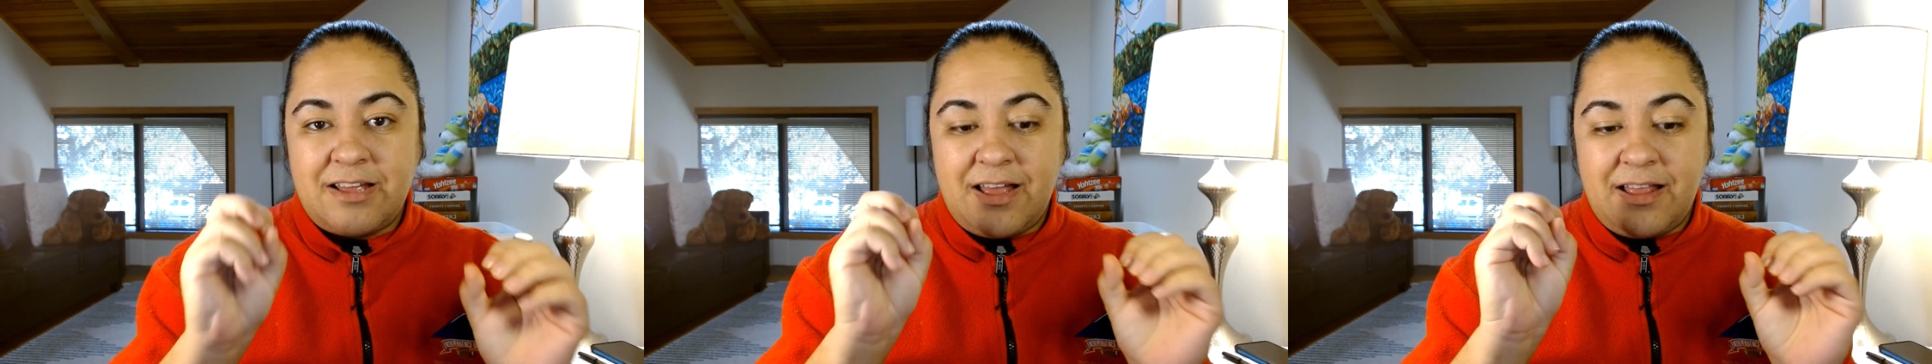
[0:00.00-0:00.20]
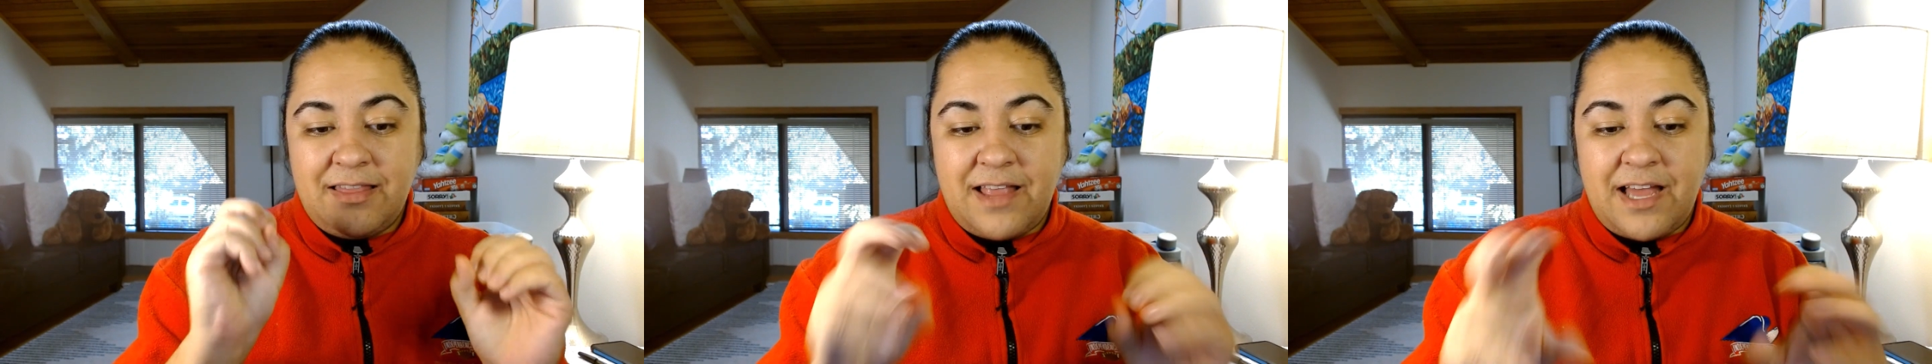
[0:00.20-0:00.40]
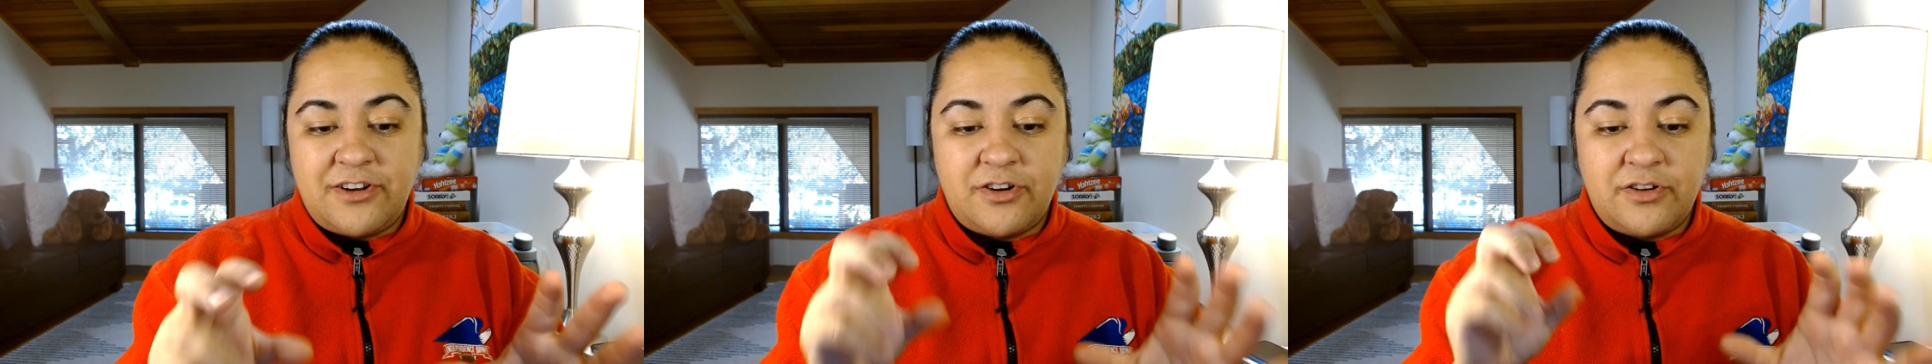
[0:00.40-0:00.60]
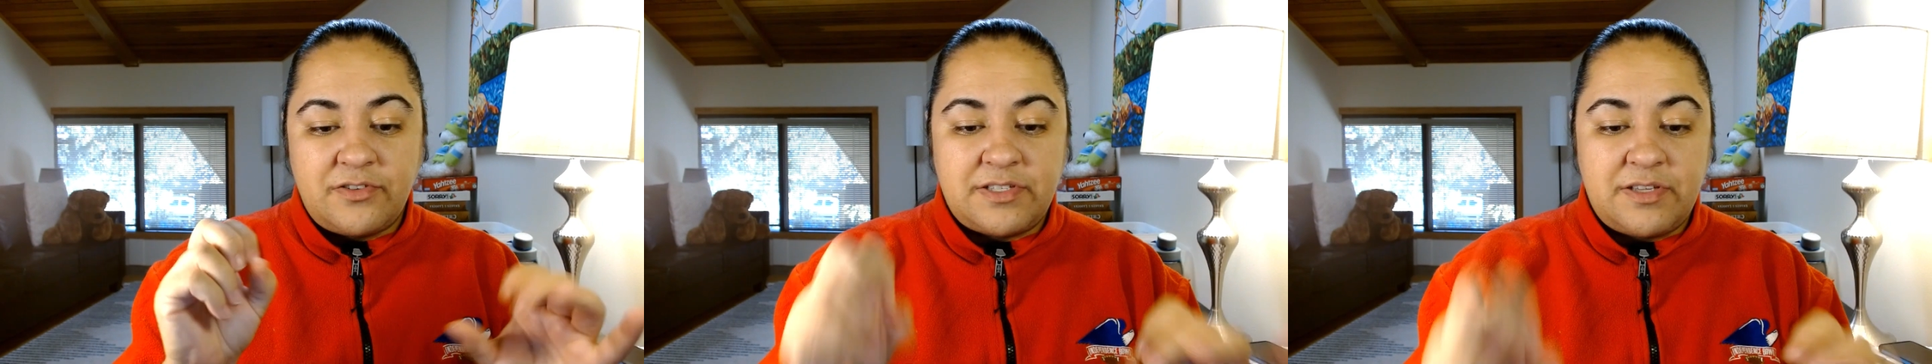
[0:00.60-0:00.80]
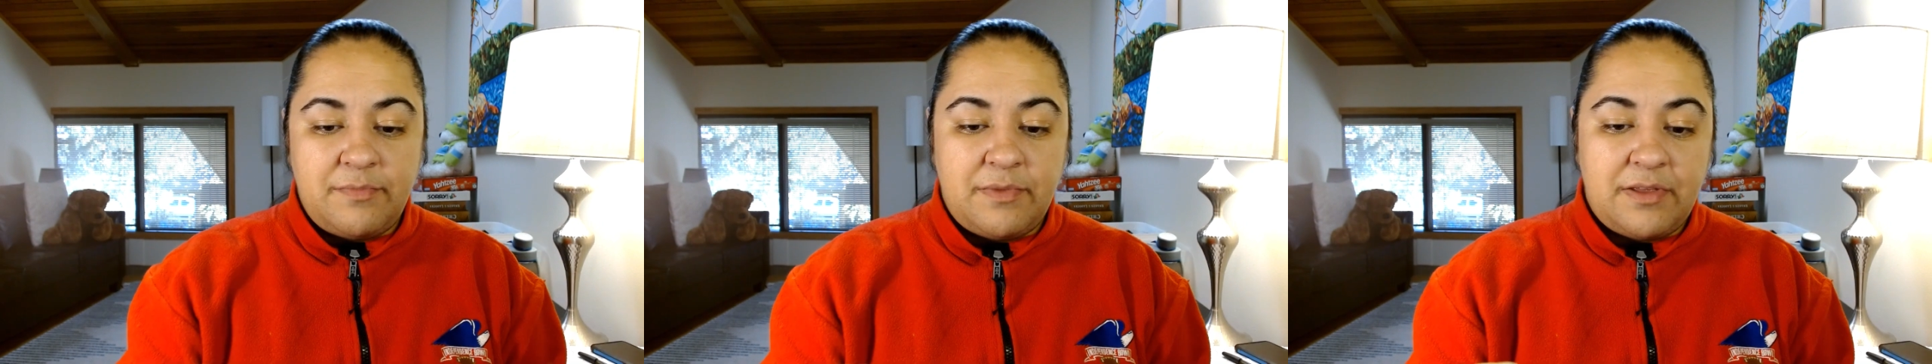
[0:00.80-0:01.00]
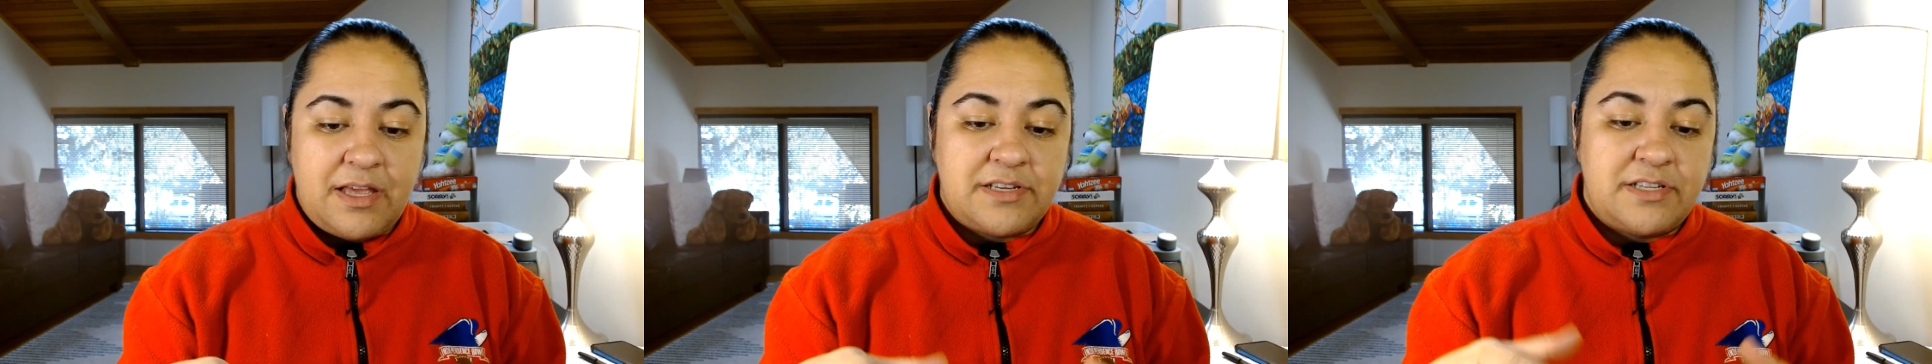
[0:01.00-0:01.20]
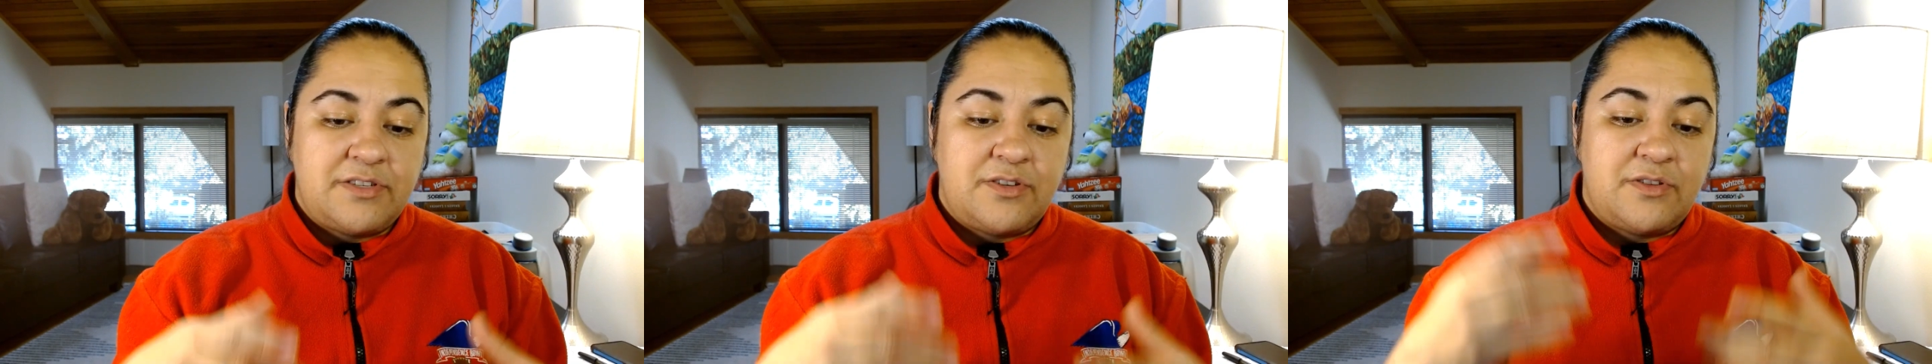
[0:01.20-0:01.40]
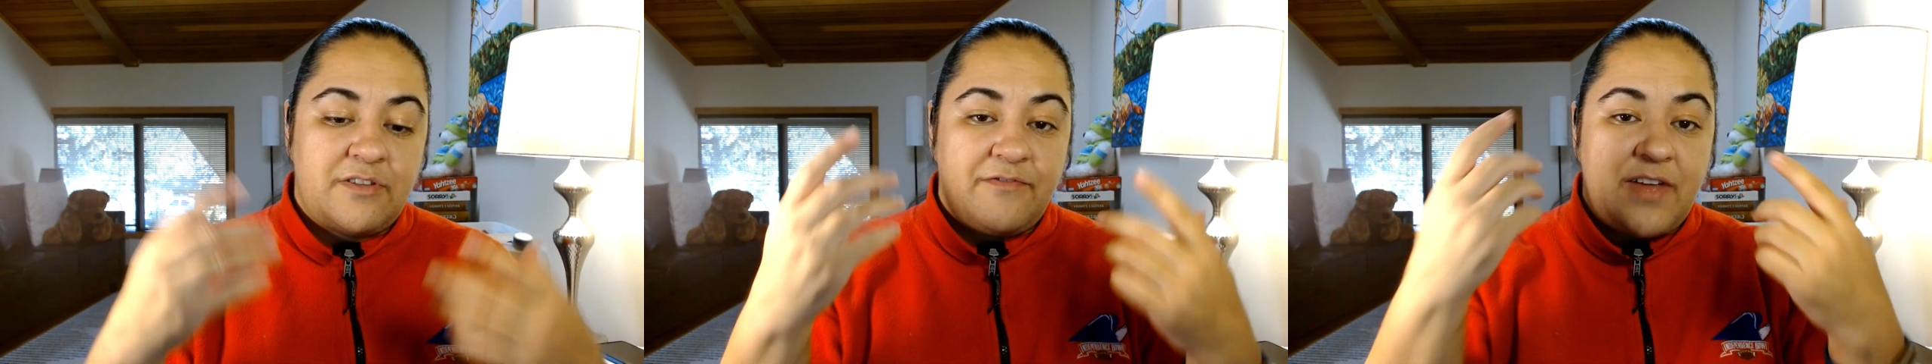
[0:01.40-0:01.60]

electrical stimulation to the